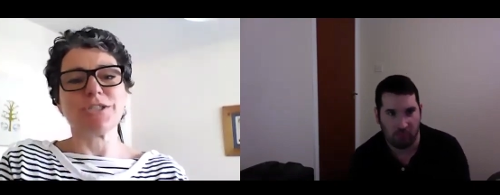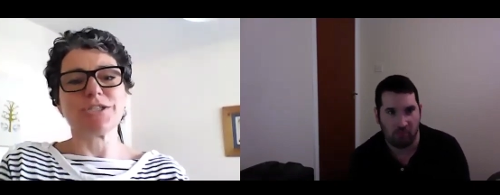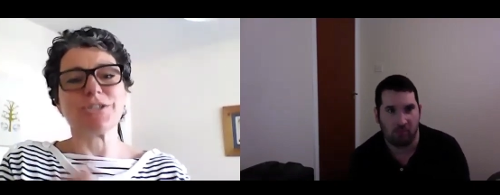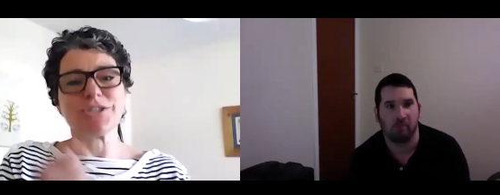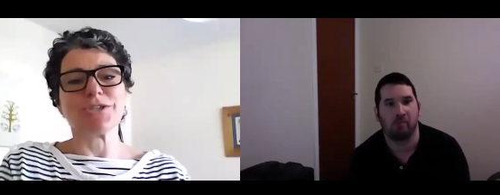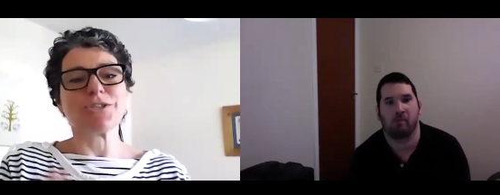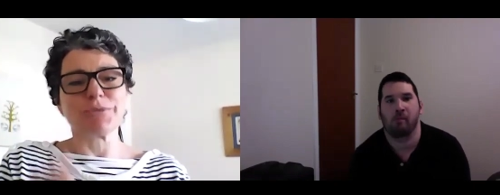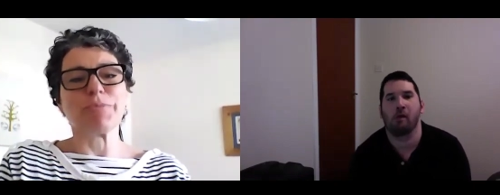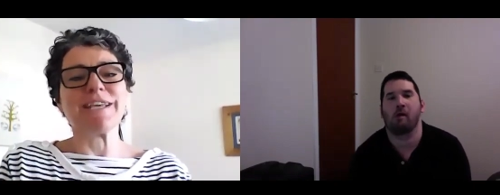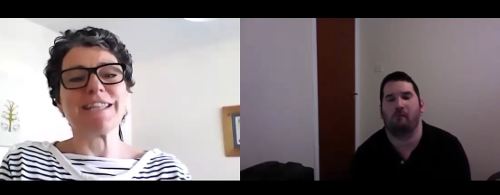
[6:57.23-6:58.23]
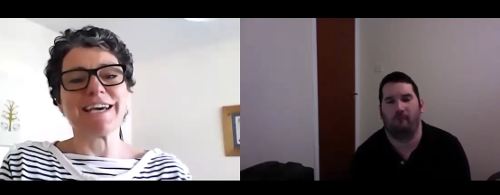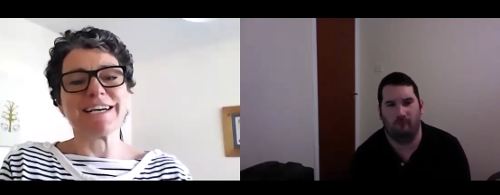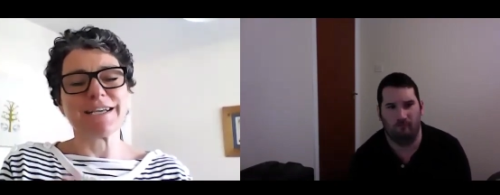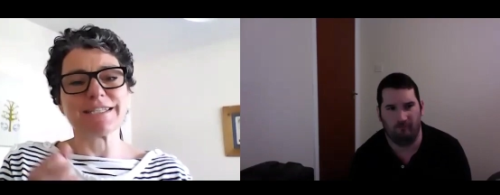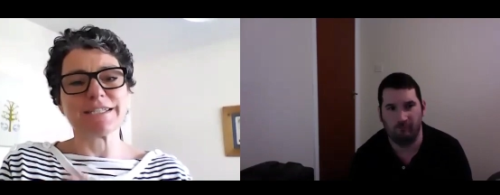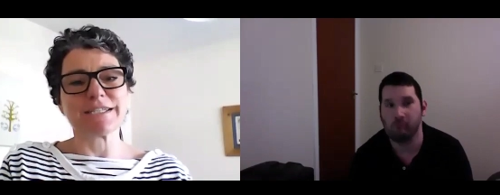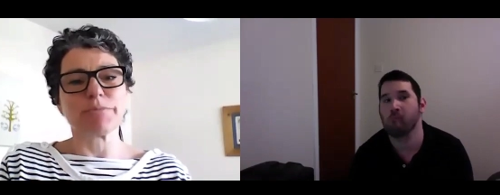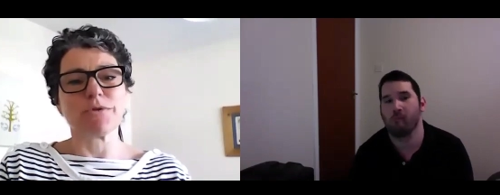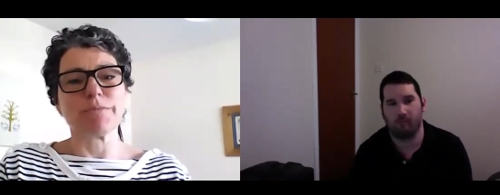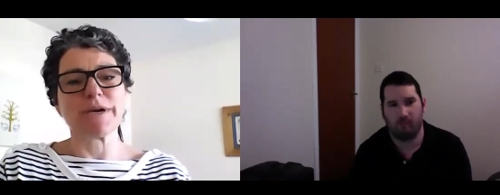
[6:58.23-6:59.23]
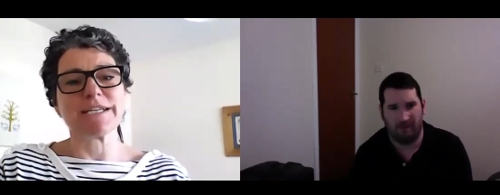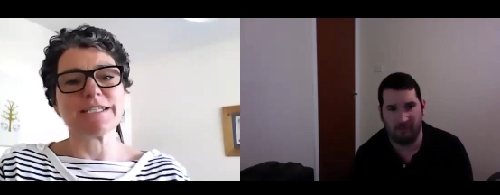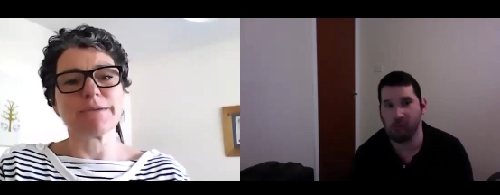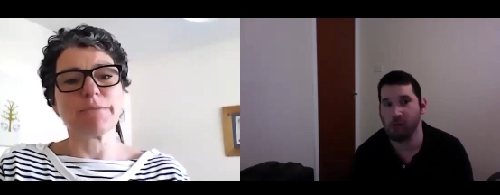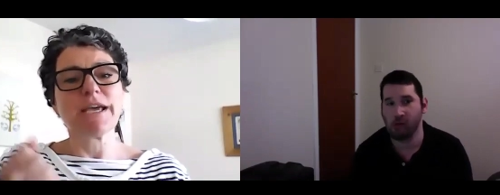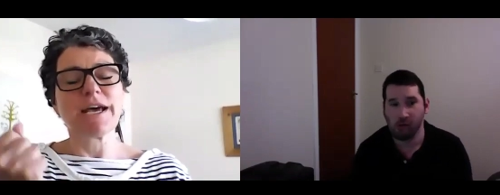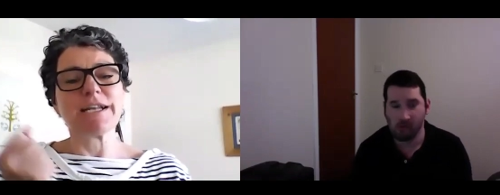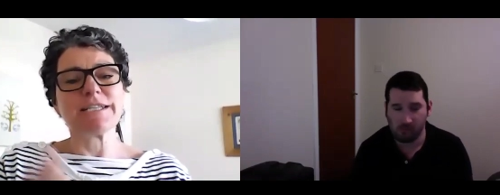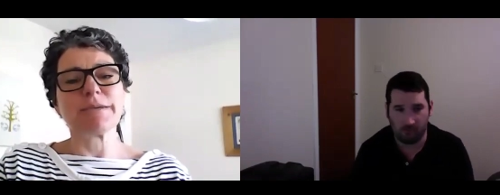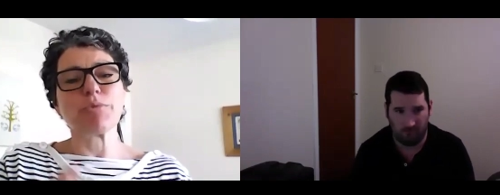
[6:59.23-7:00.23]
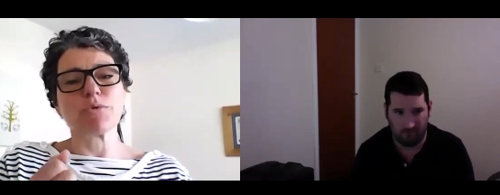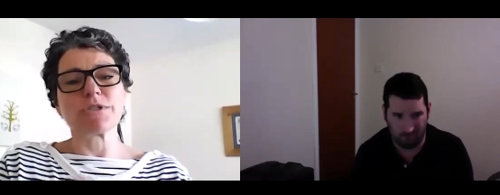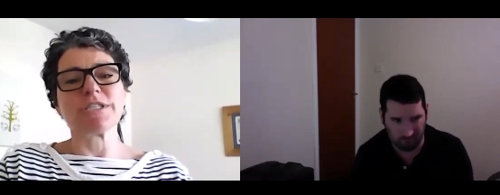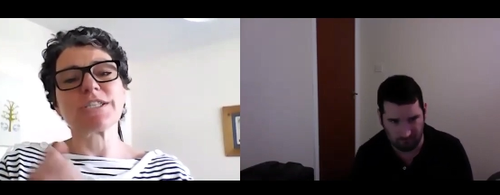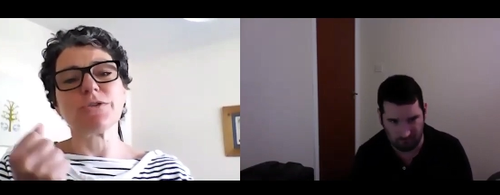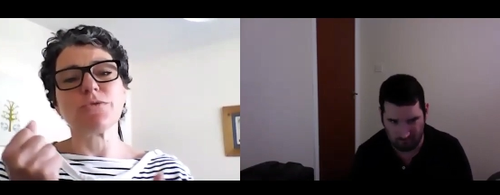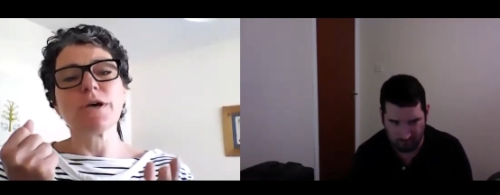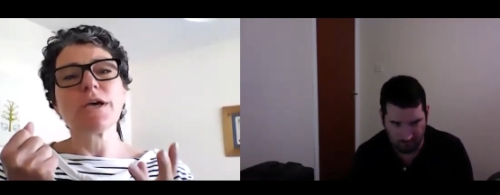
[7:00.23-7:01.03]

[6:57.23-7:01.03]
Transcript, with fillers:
Speaker 1: to to be there as a support mechanism and it's important to